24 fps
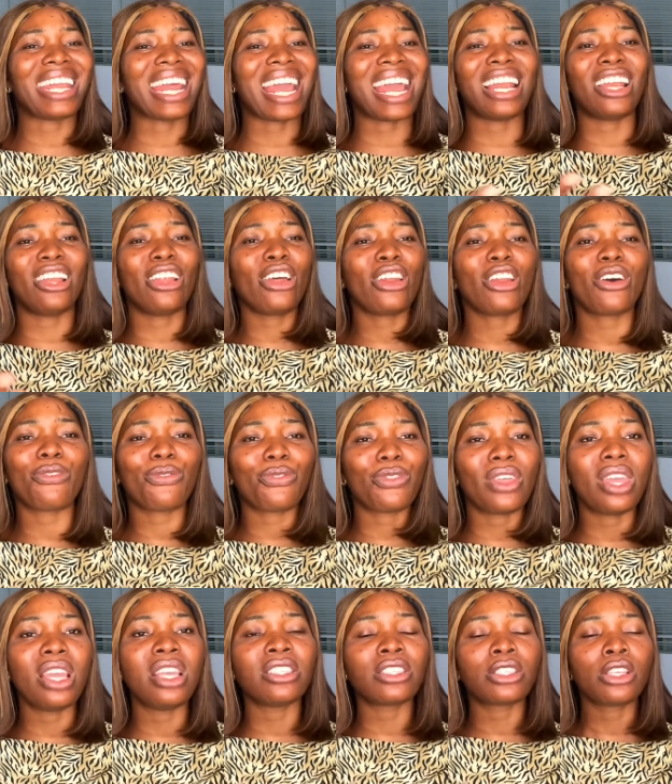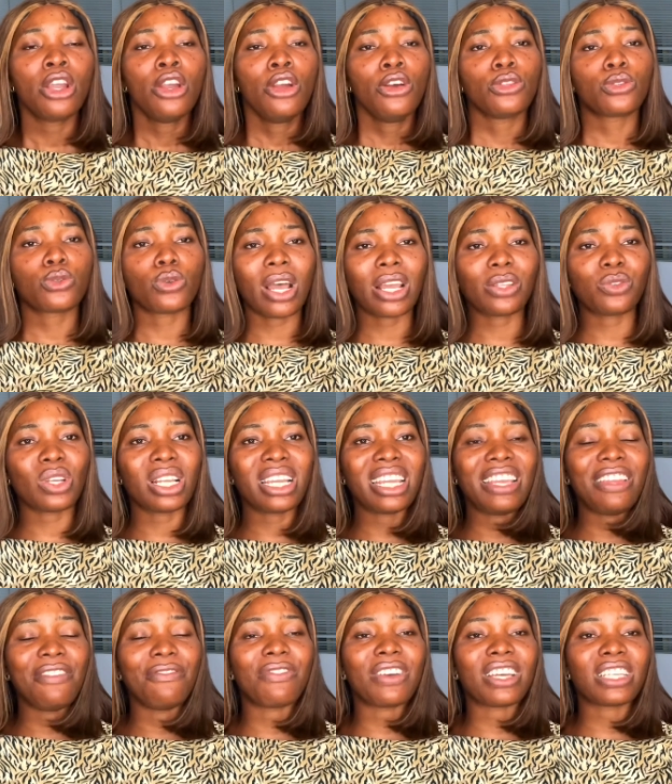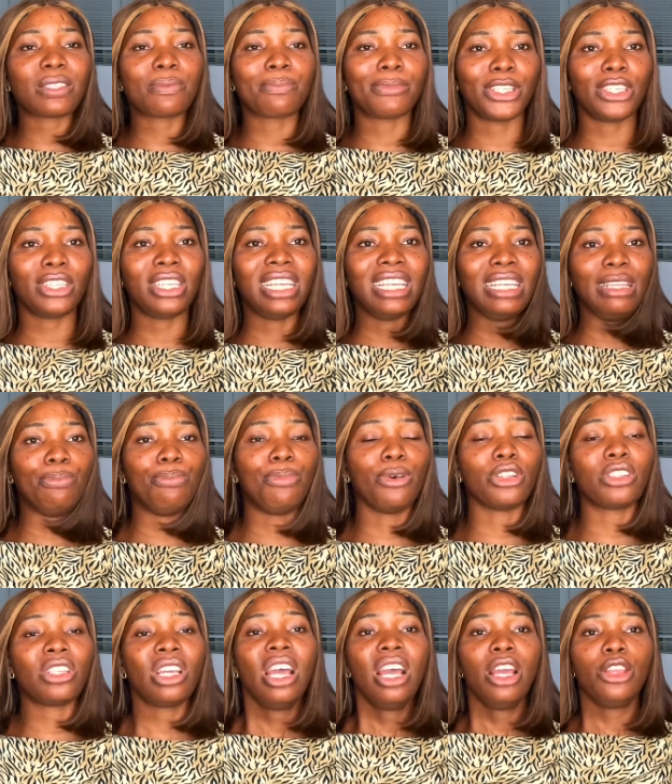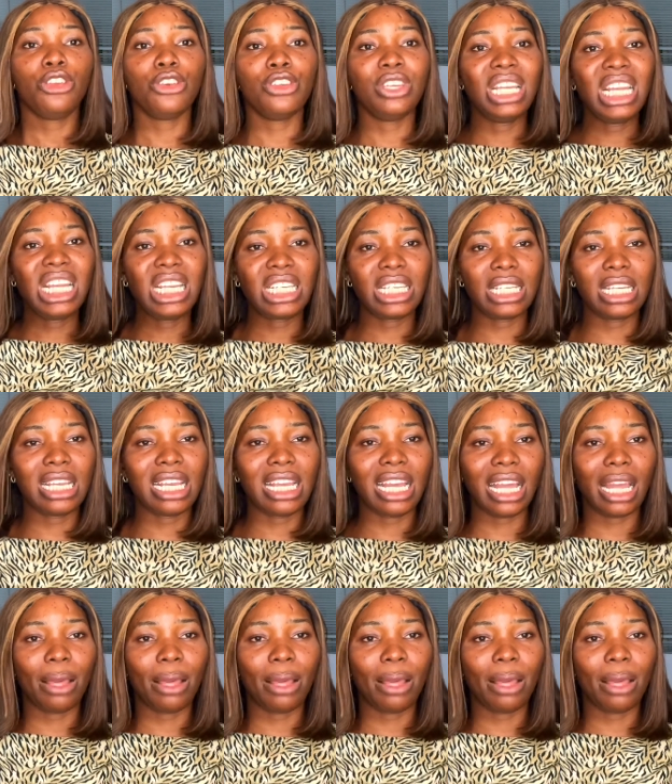there are a lot of things to actually invest money in, but you need